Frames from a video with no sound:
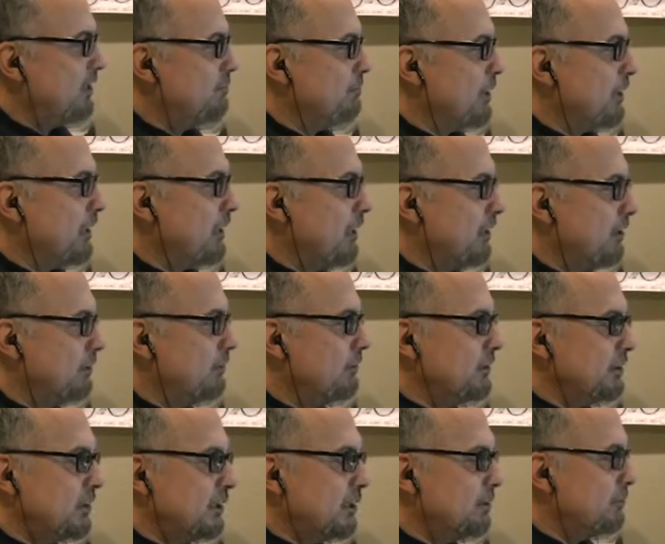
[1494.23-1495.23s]
of many other
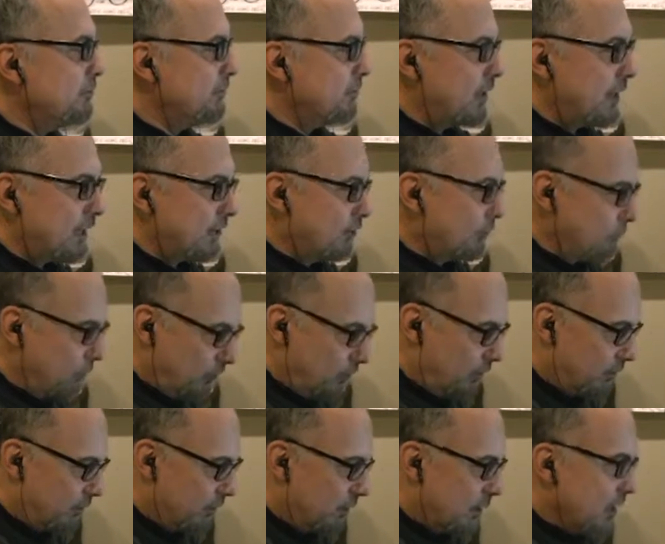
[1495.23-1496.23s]
regimes around the
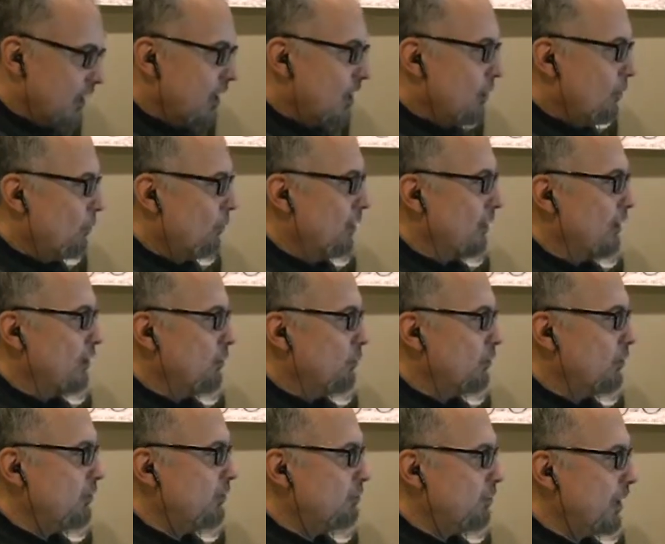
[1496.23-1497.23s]
world. One of the
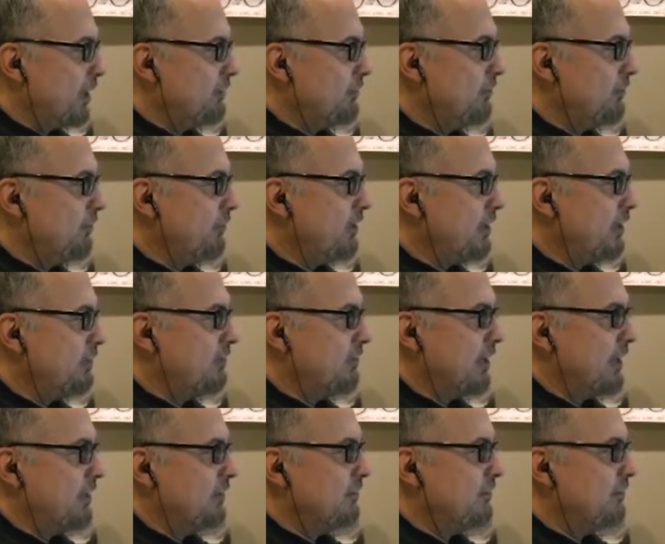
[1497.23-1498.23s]
worst places these
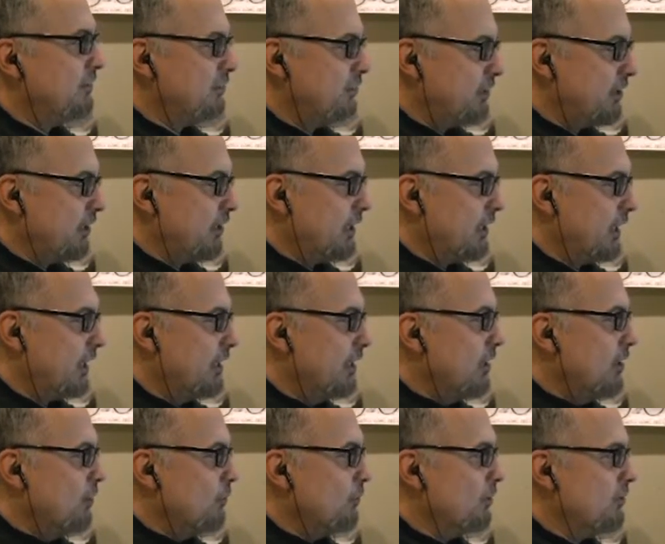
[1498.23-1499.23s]
days is Syria,
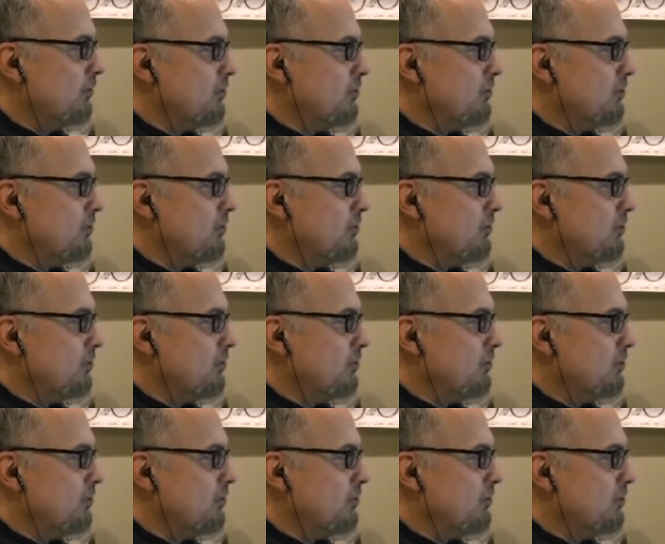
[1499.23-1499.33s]
where